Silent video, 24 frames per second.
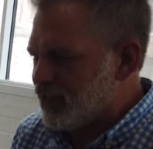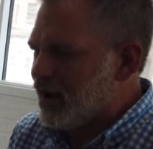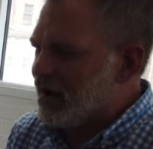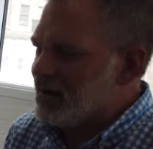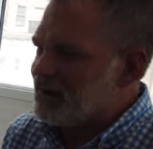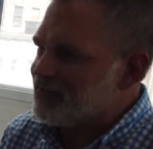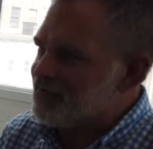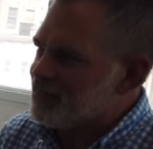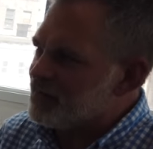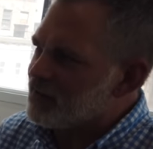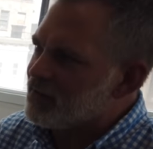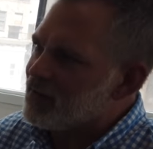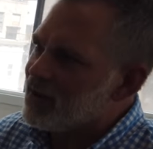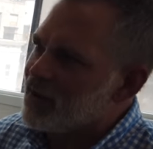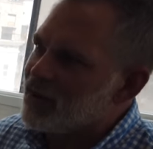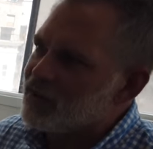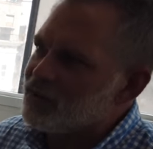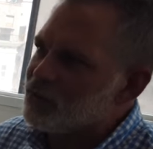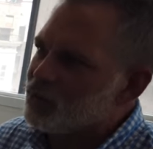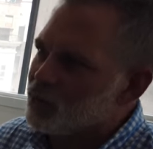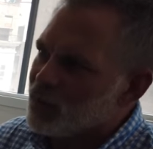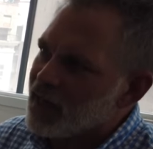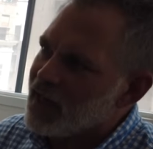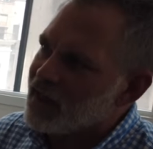trying to figure out a
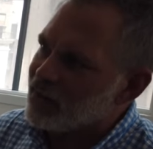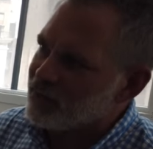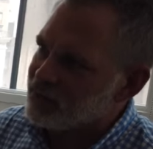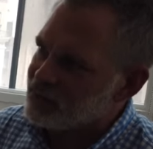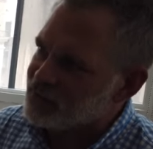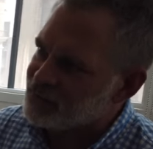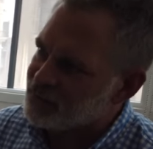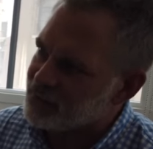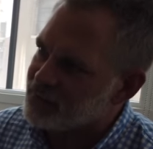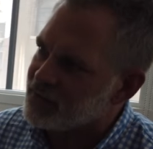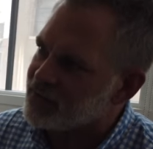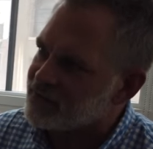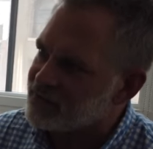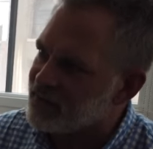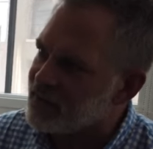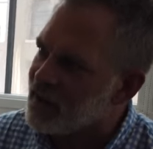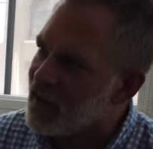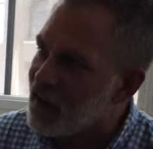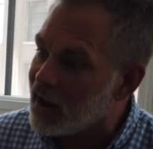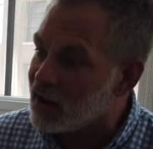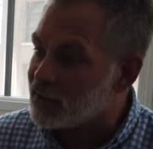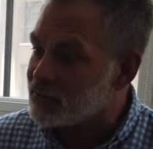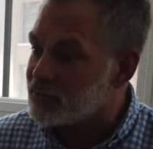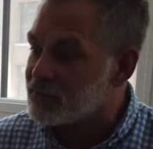new language for this. That
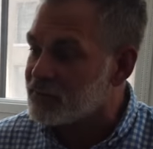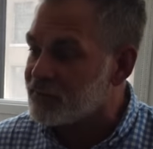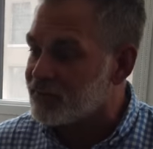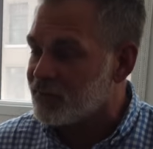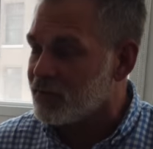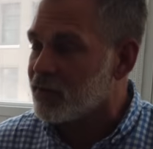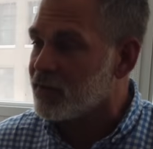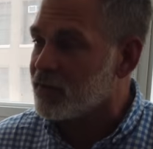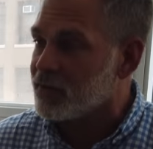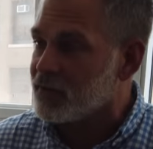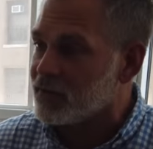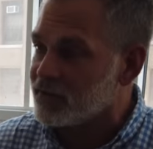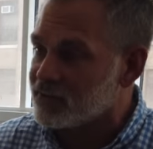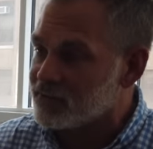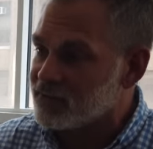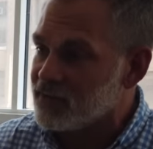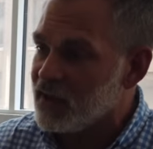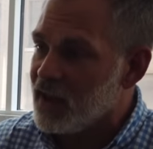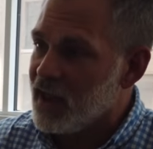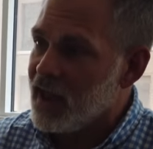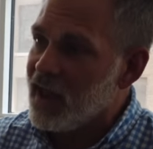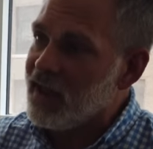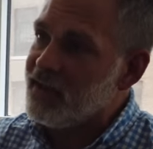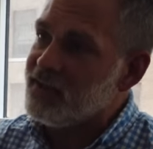how do we refer to this?
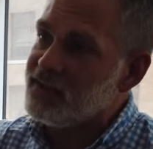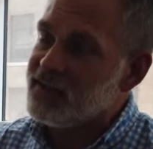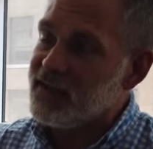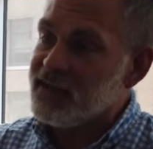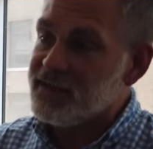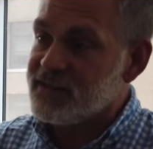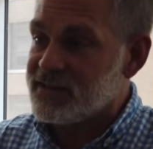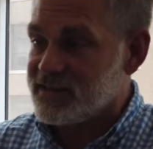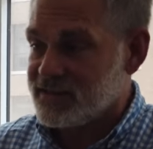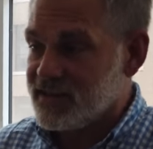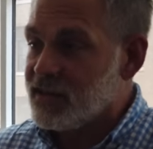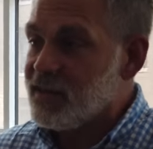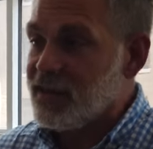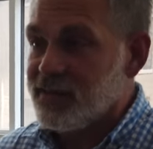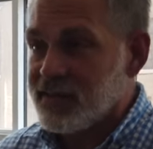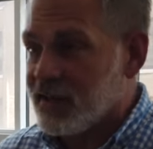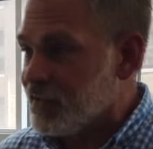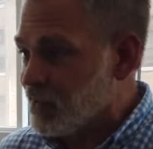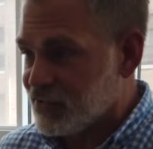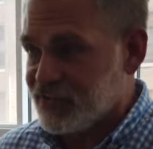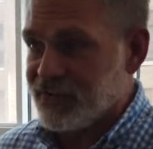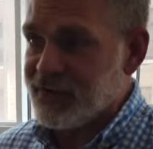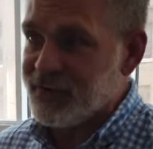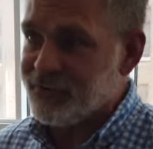And in, in Cine,
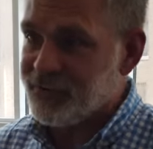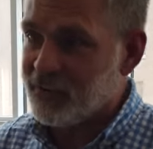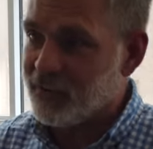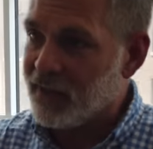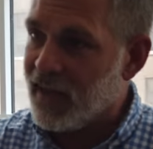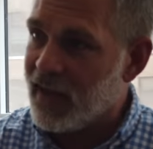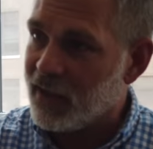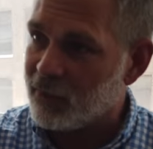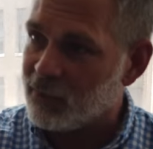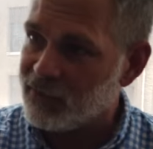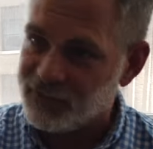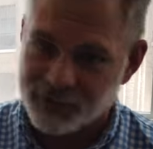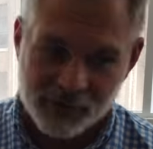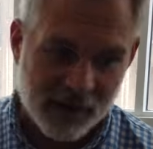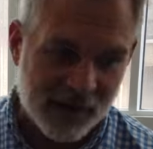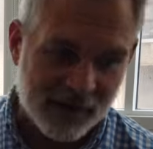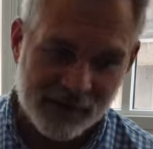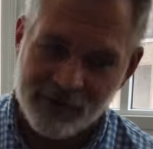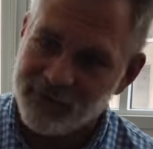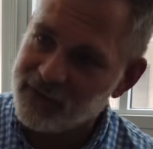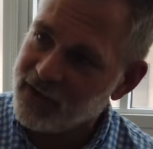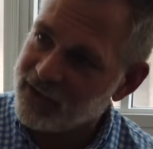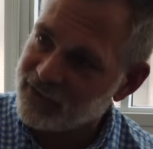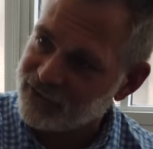then there's a different language,
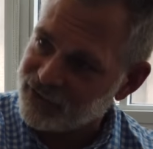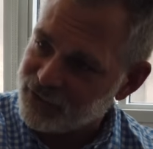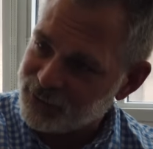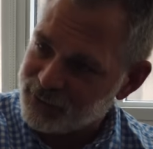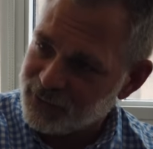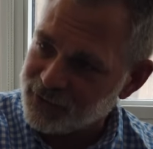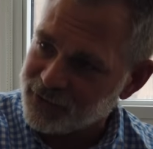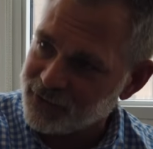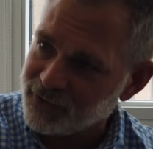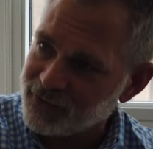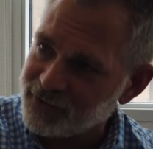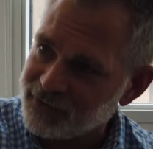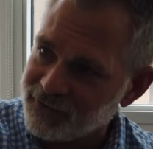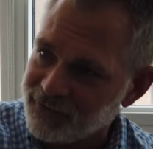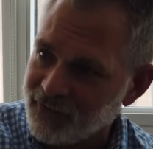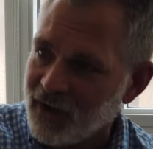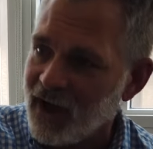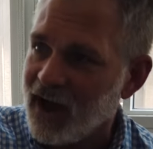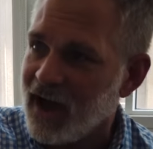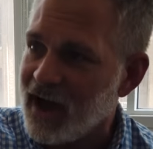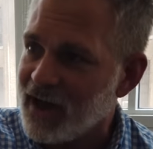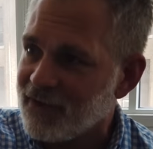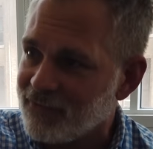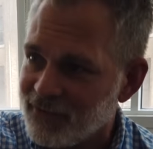right? You've got Super
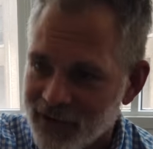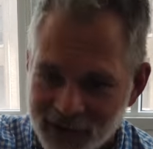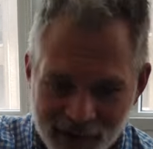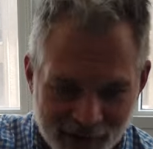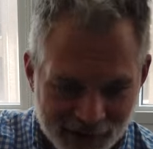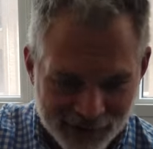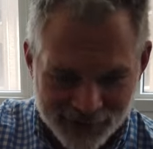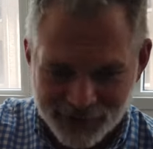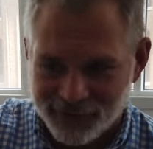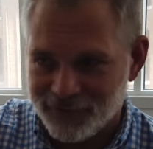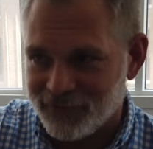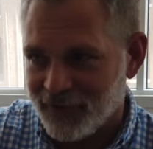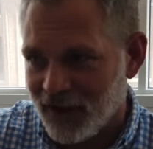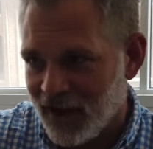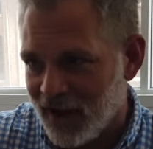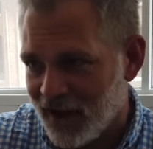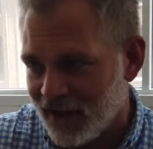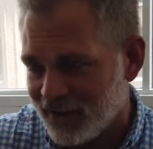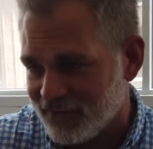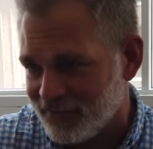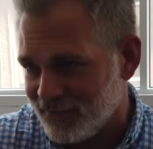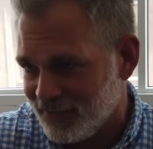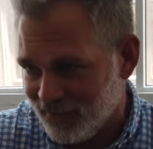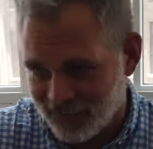35. Right. You've
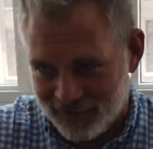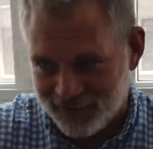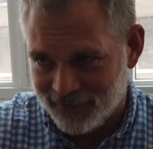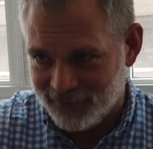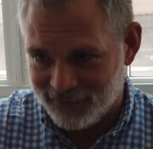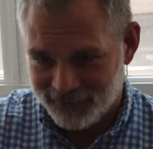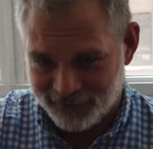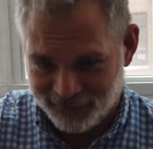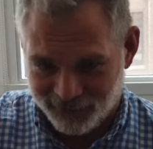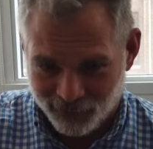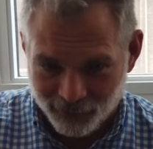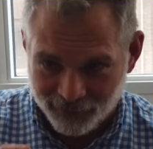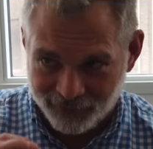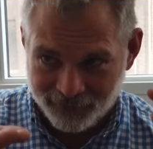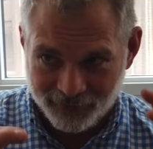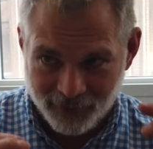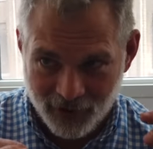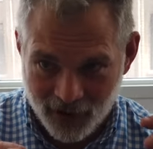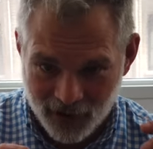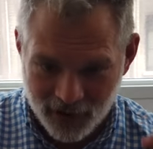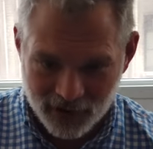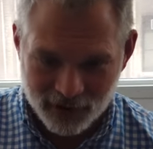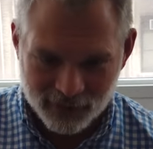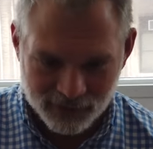got full
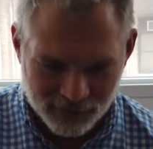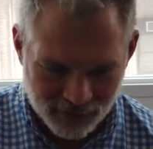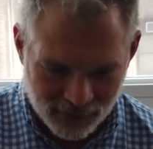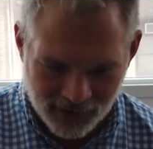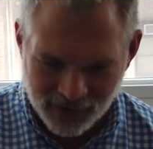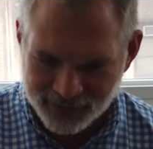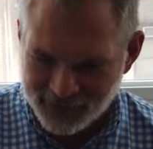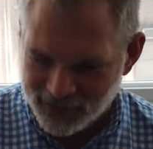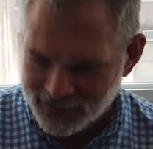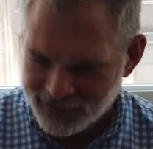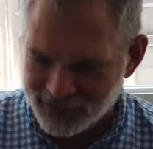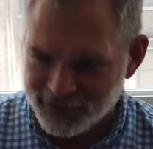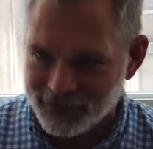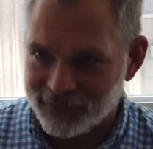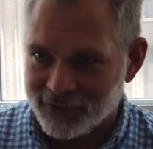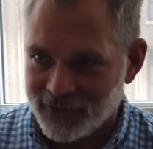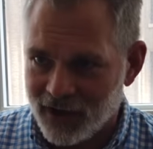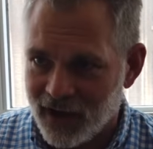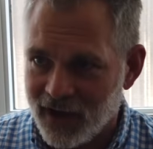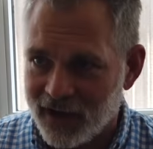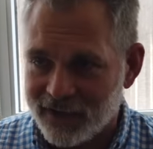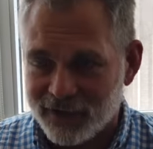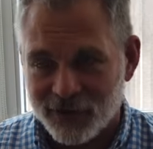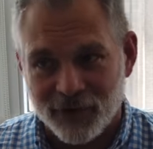frame, and then you've
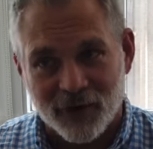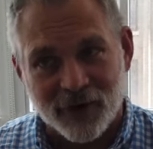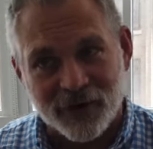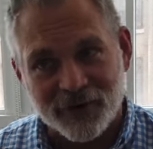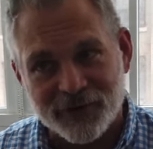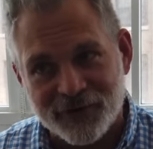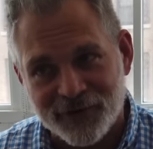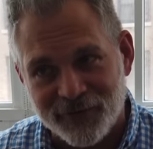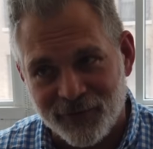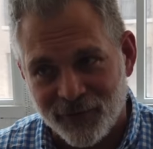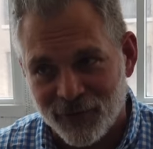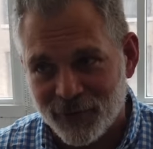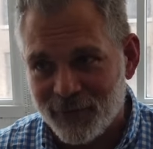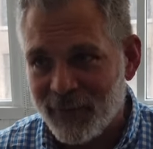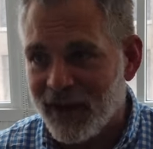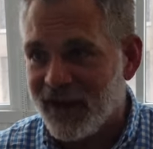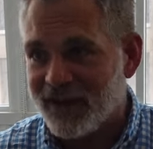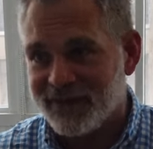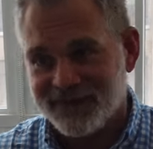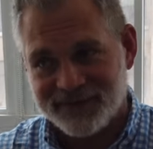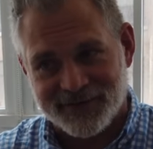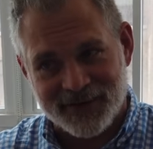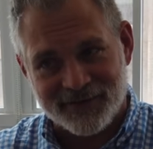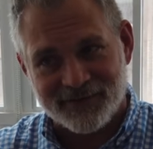70
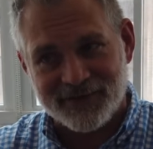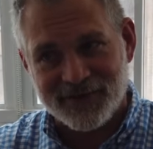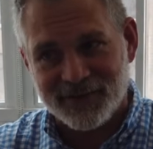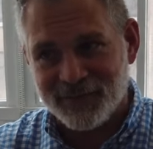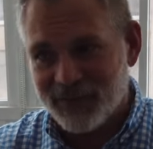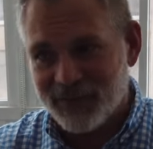millimeter,